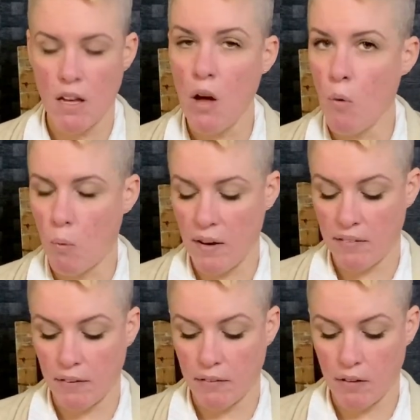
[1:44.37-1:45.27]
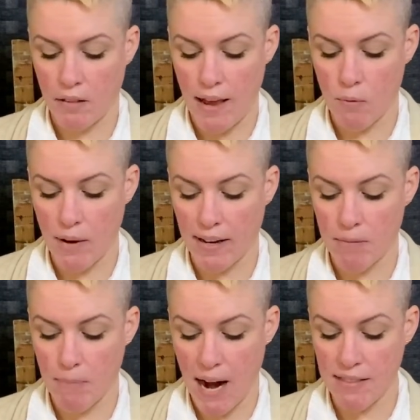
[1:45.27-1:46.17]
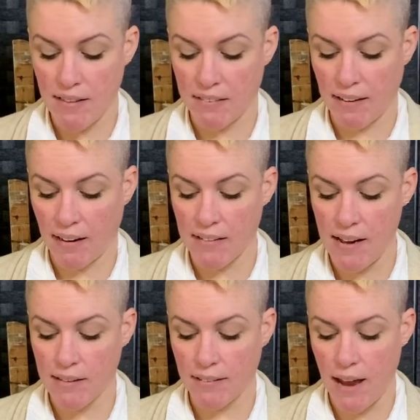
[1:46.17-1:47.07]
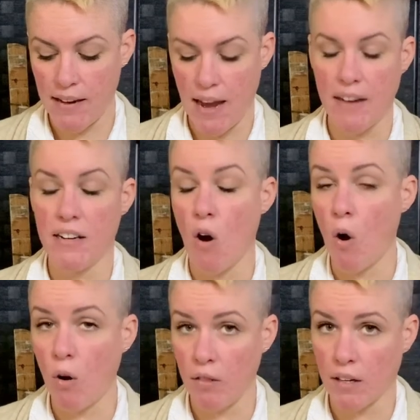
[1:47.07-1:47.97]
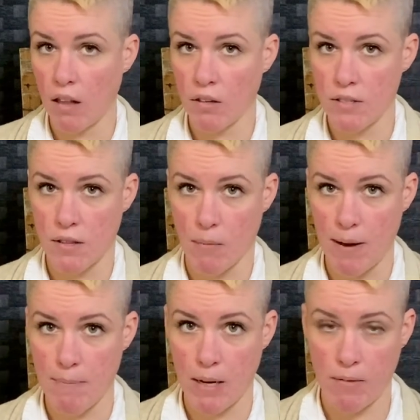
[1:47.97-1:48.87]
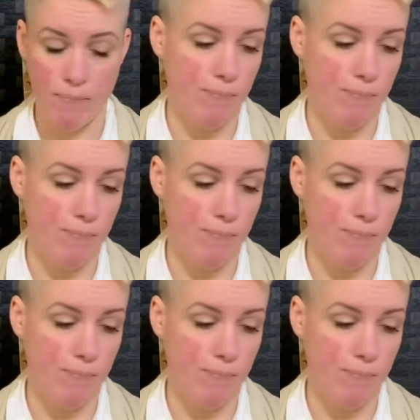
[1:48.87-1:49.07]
What does this look like when I combine these techniques and add in all the colors of the rainbow?